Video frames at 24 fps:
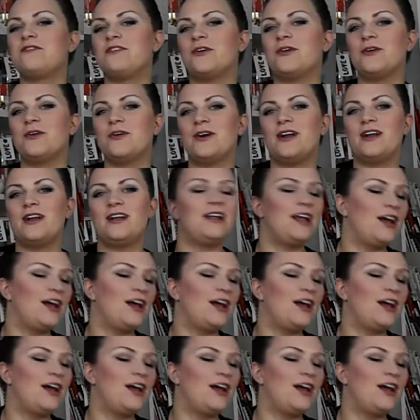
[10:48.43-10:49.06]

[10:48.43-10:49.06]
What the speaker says: for